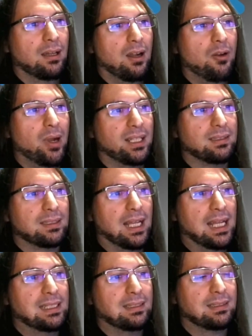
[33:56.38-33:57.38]
All right,
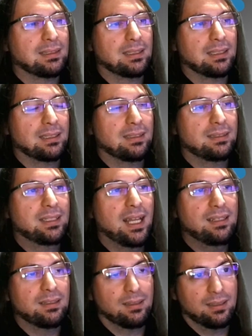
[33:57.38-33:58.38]
and
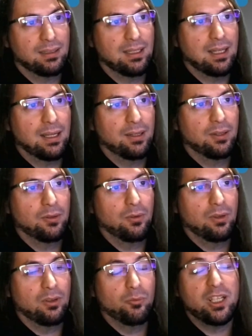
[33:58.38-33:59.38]
then
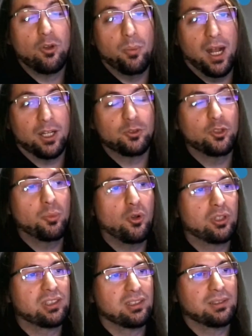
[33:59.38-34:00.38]
we go back to the
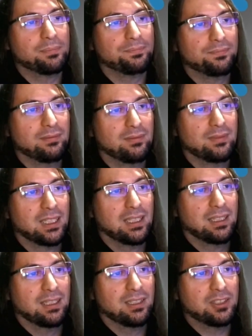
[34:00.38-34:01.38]
books.
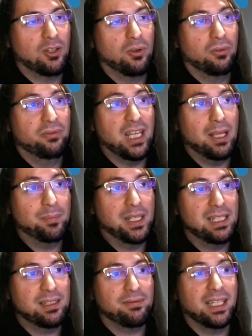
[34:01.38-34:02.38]
So
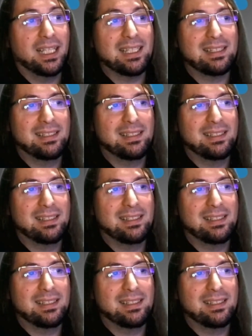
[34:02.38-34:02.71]
VIPs, they get